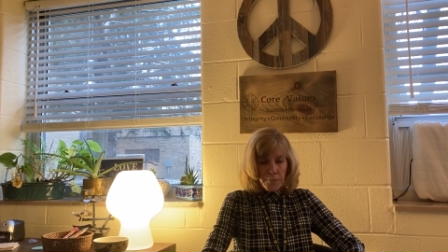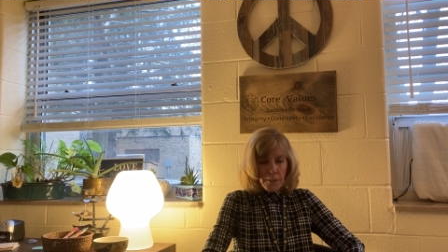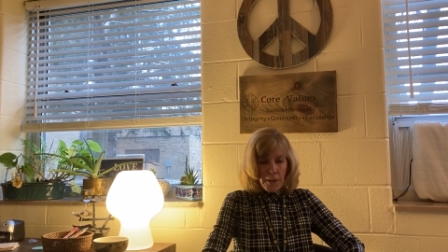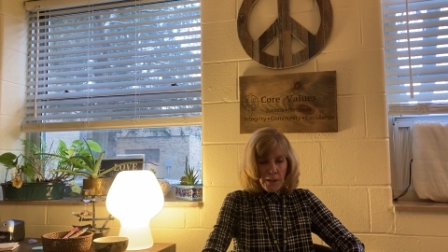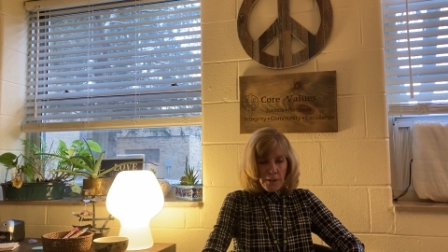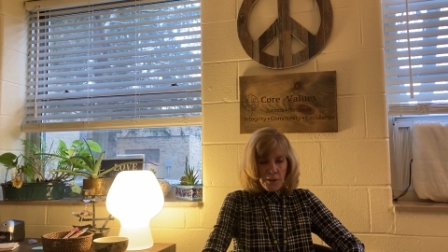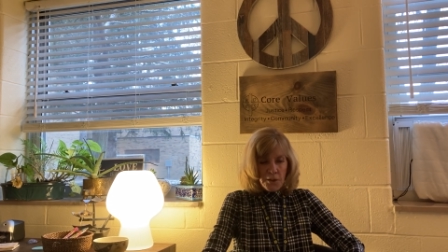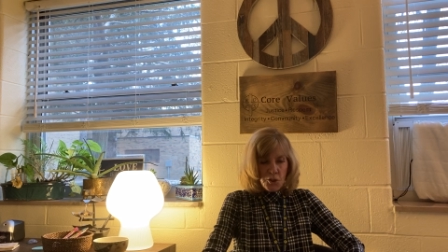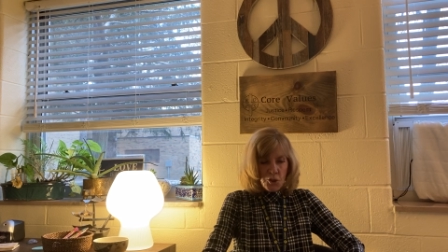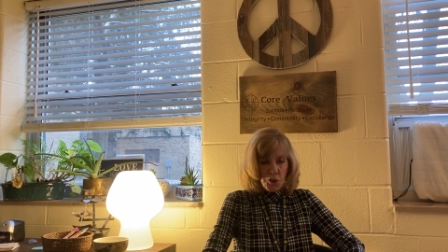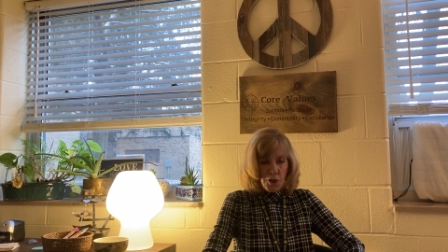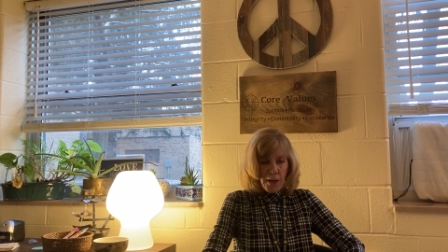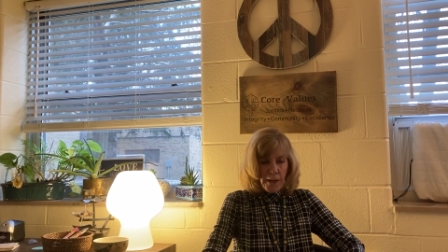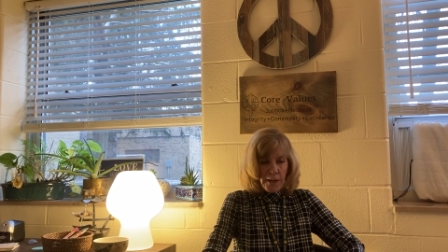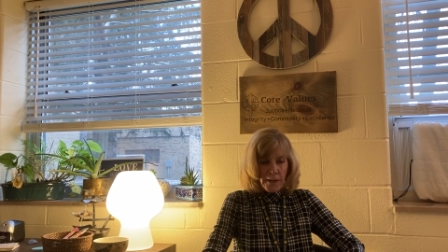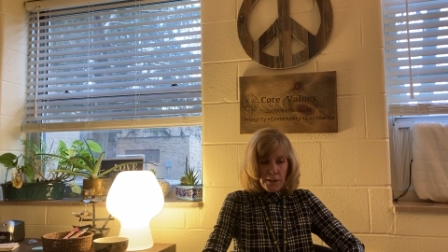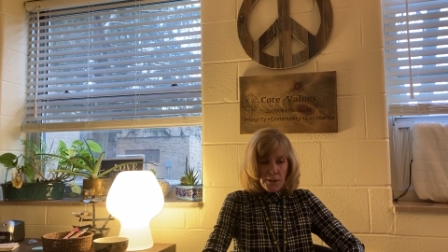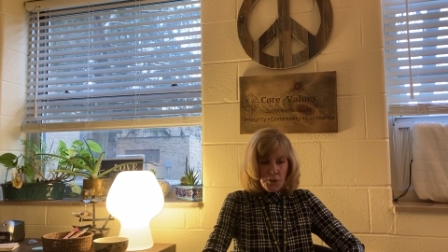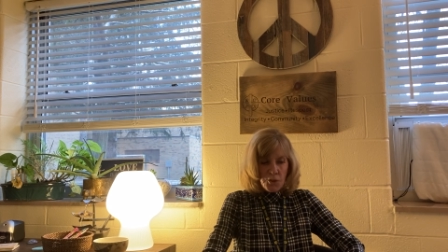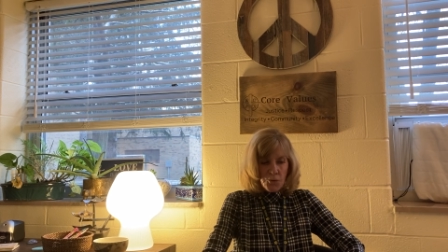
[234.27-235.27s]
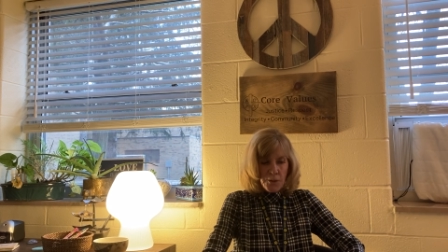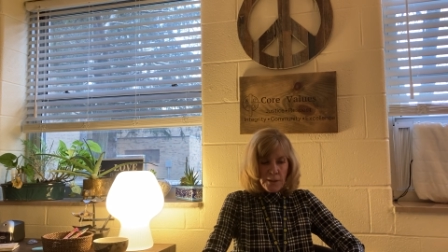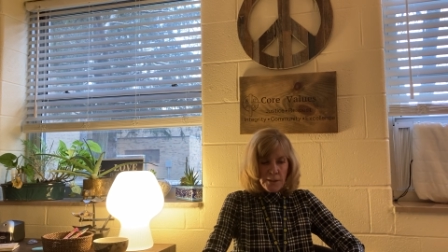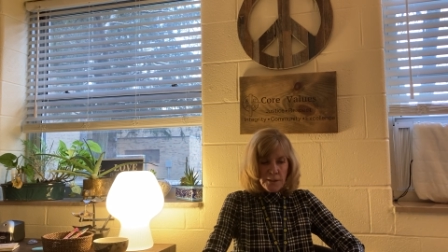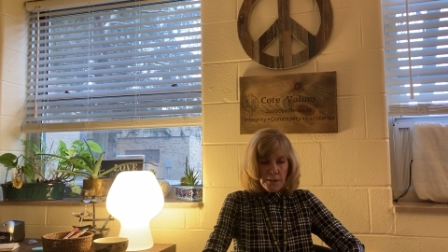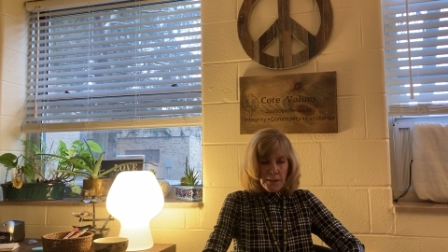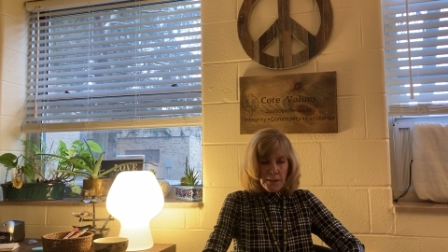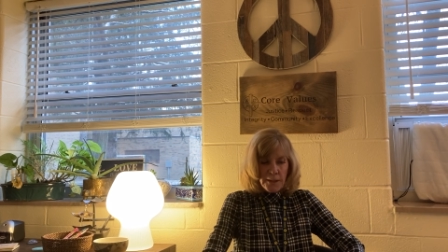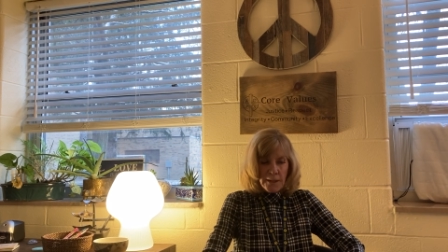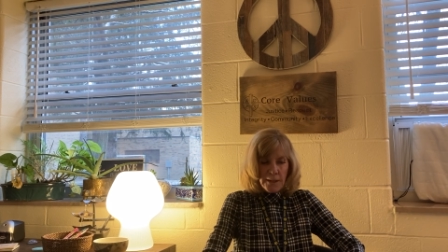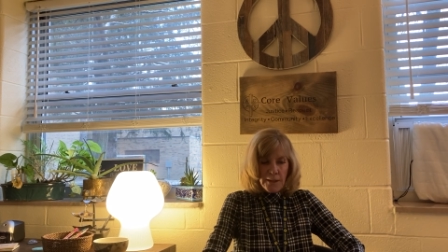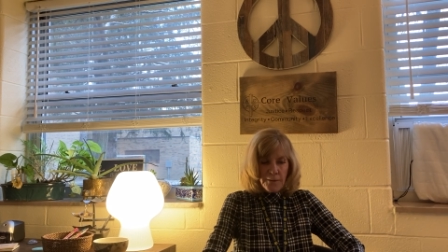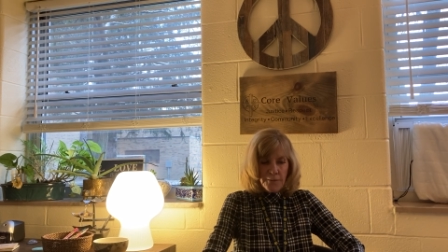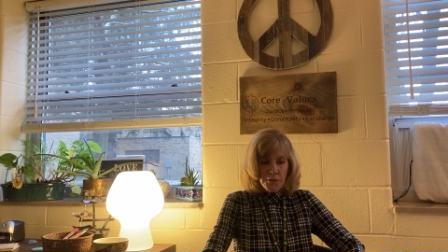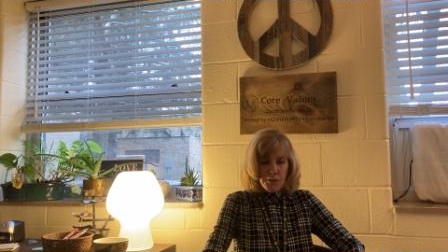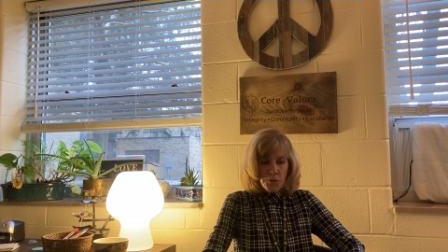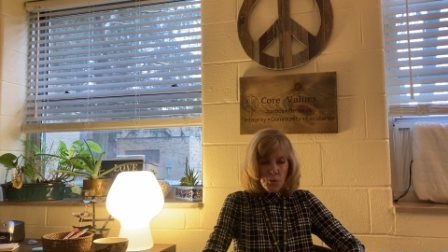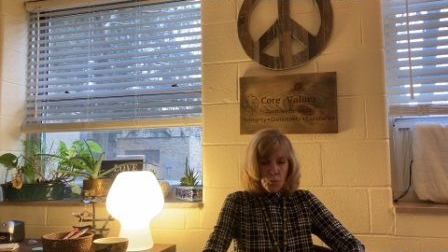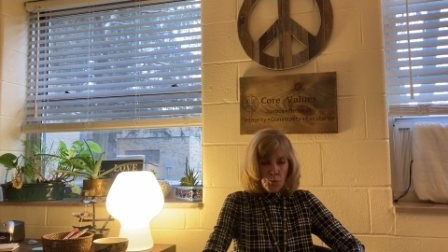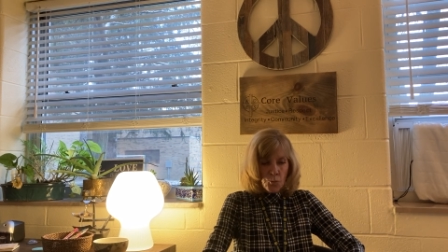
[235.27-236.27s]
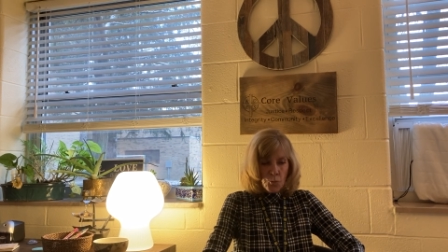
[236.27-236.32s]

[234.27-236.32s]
and the giant tree's leaves